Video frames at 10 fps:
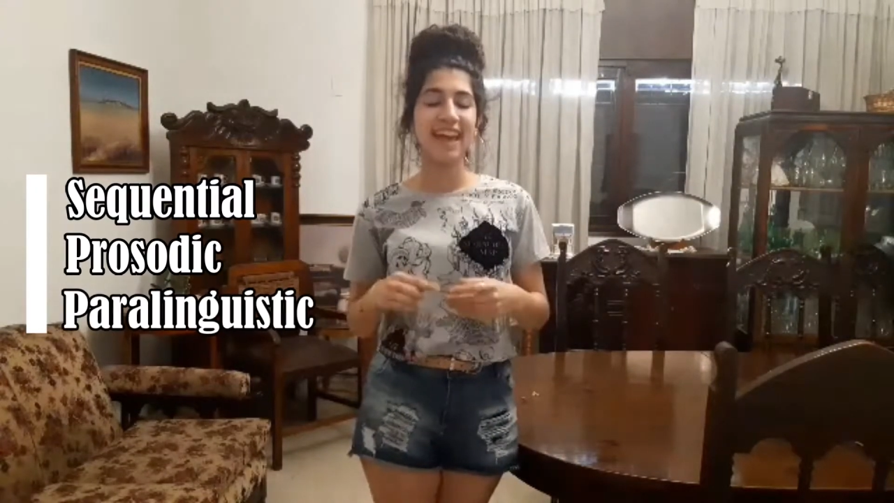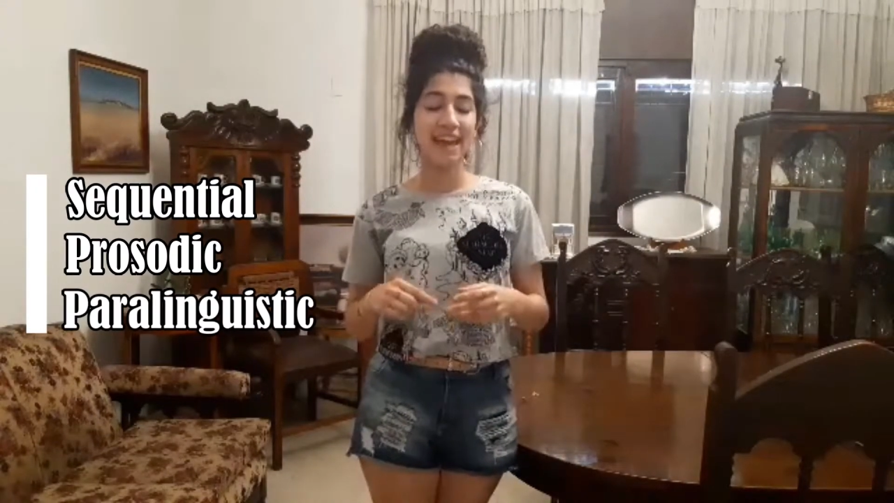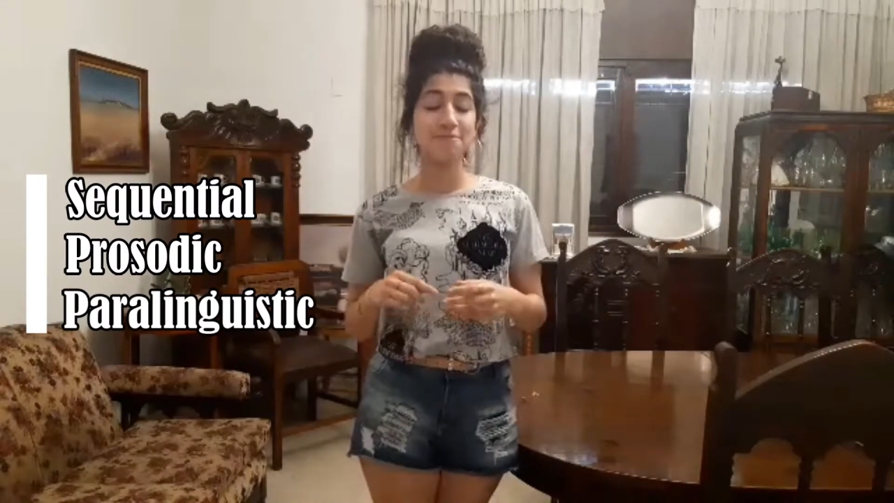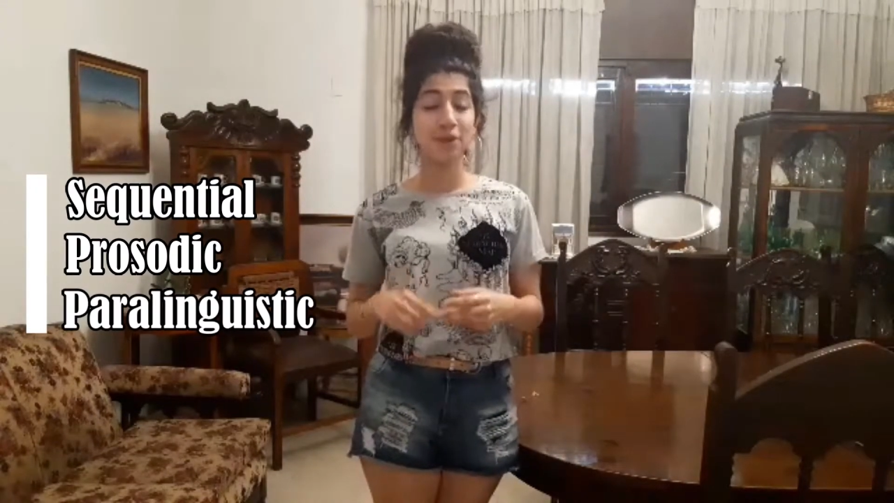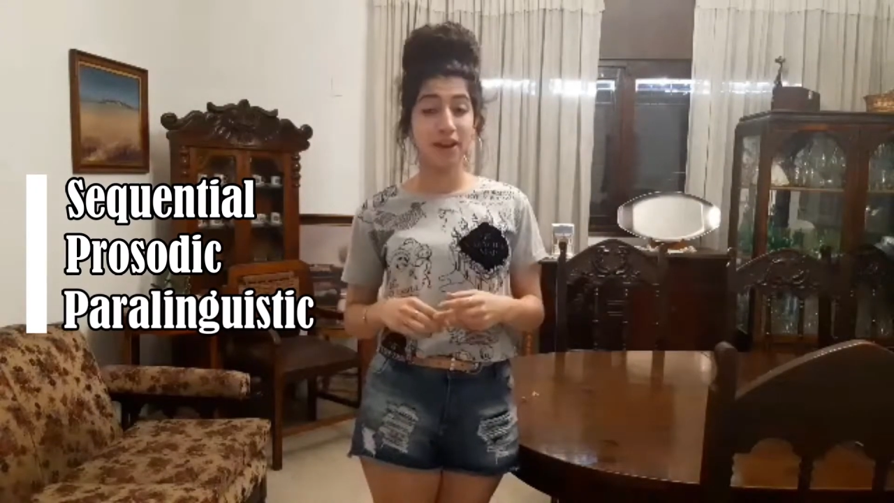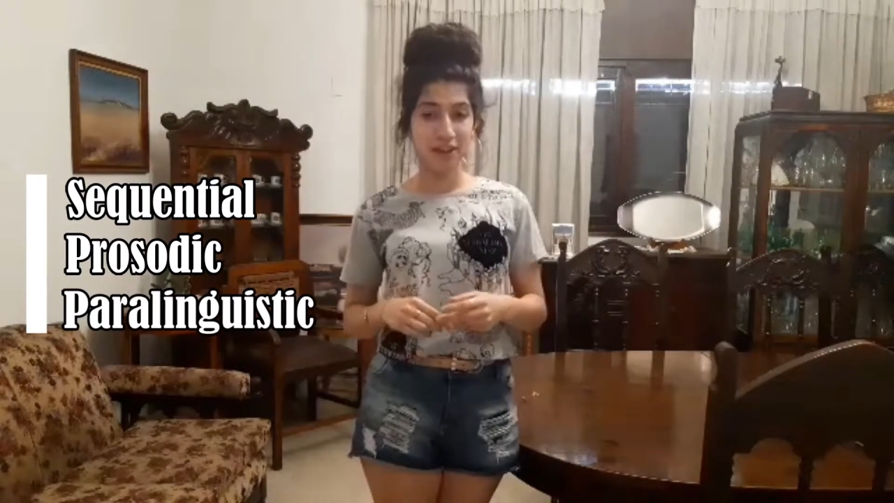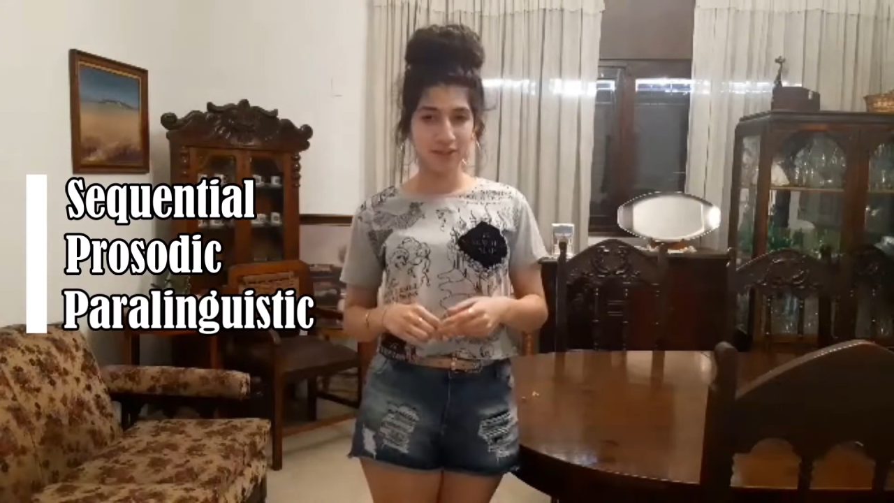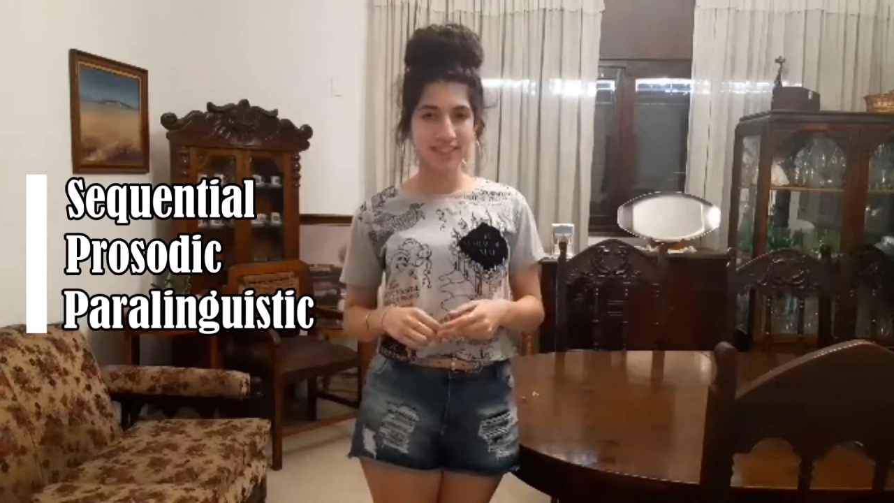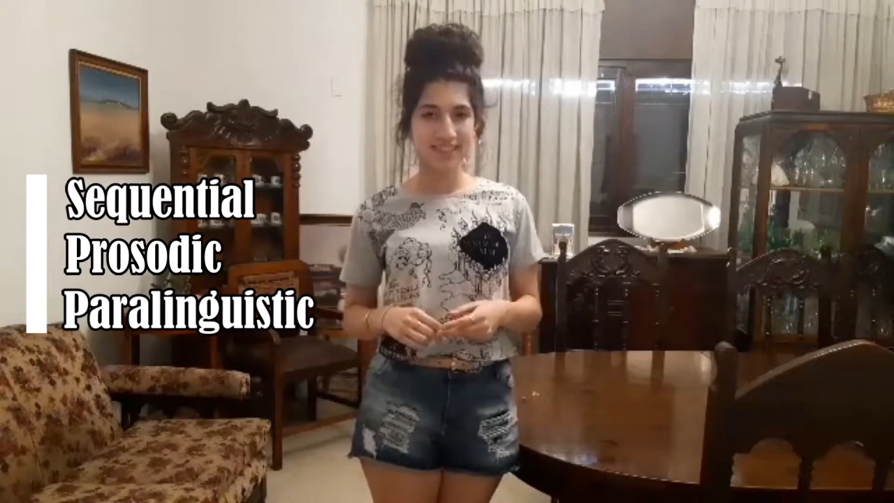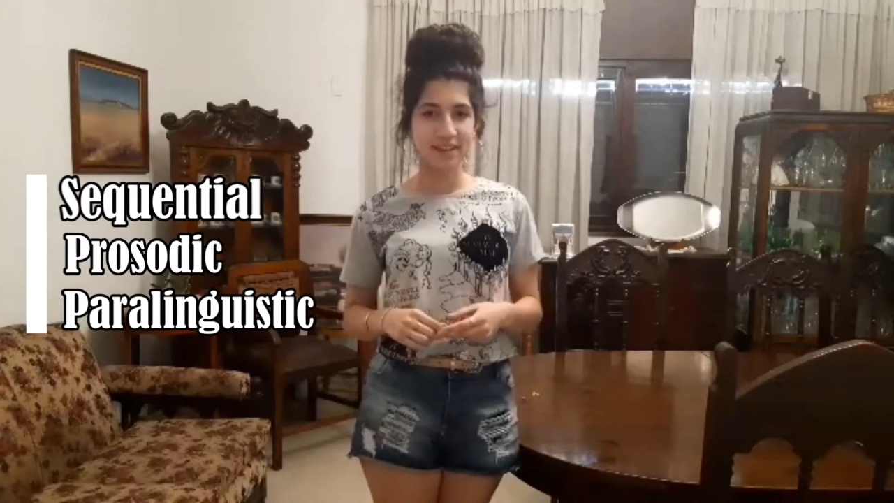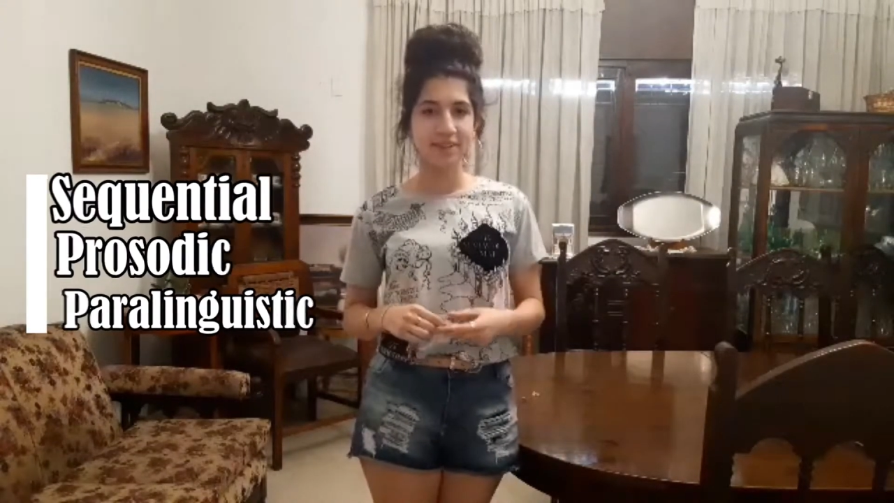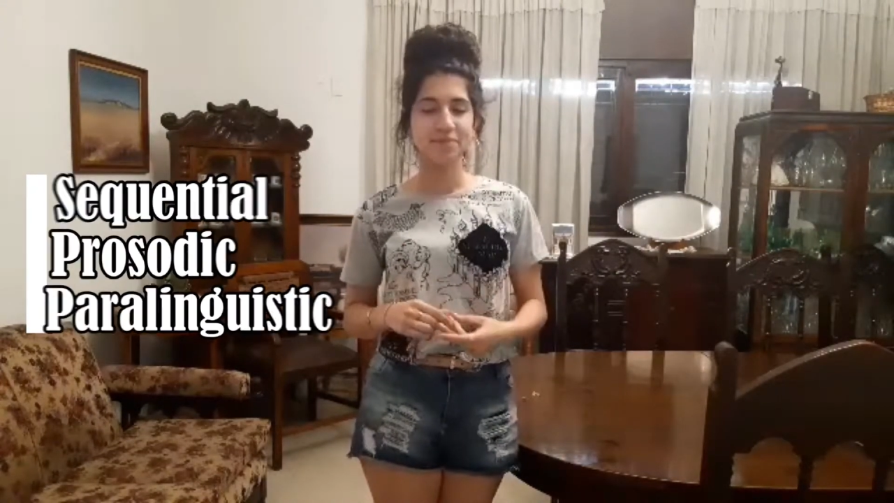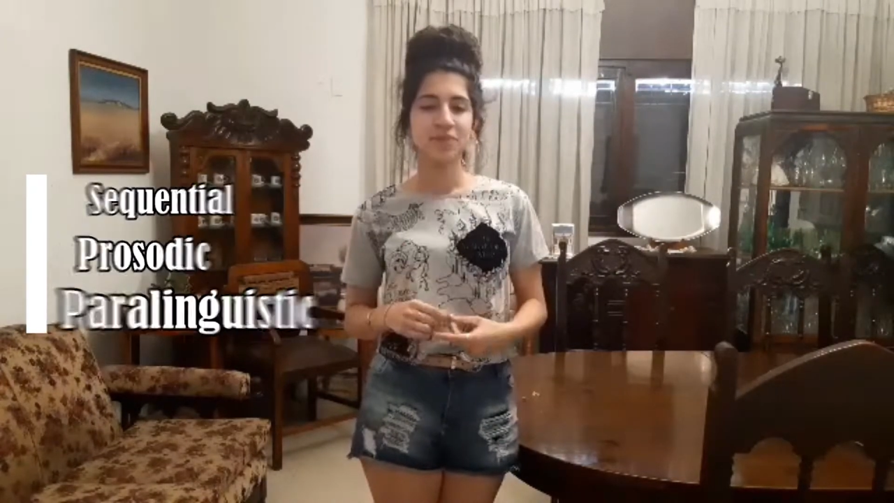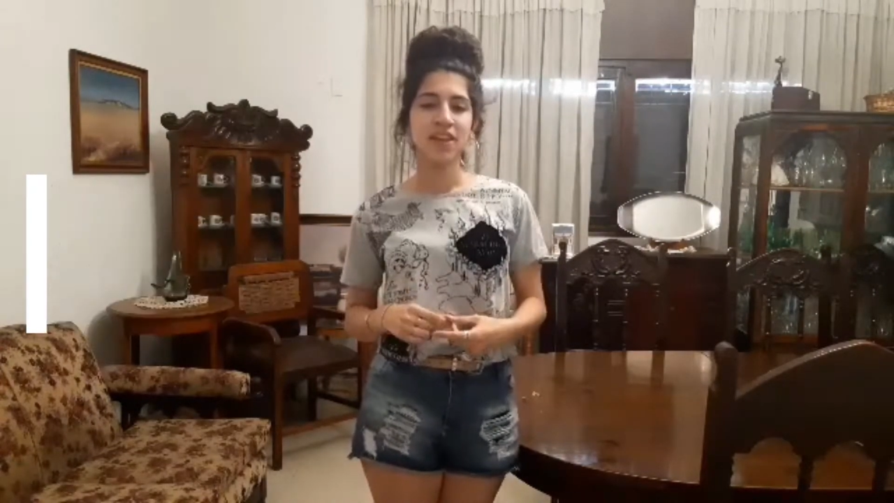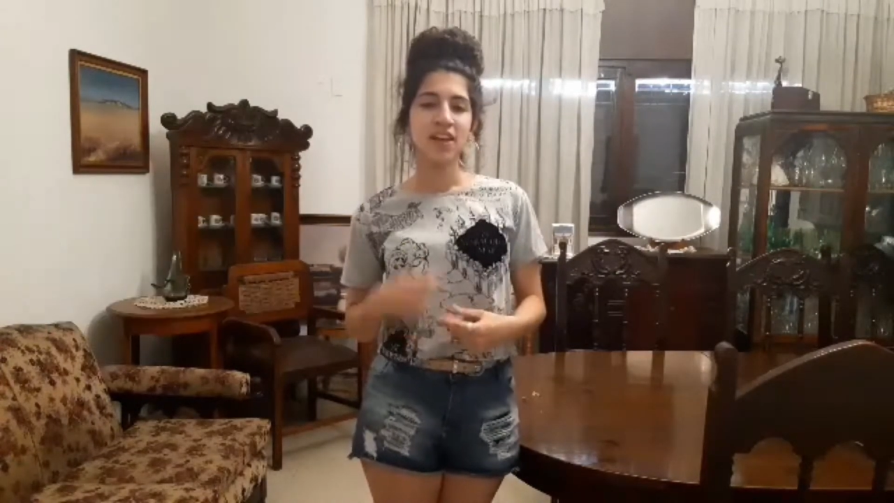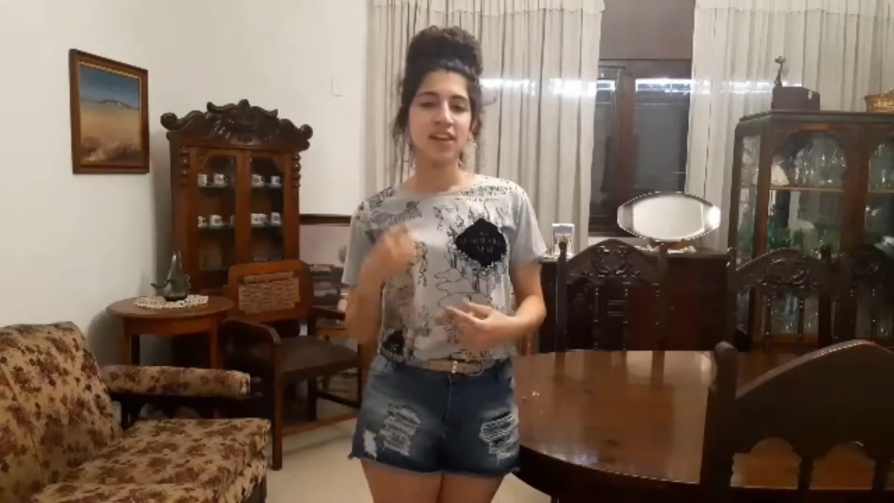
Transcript: and paralinguistic.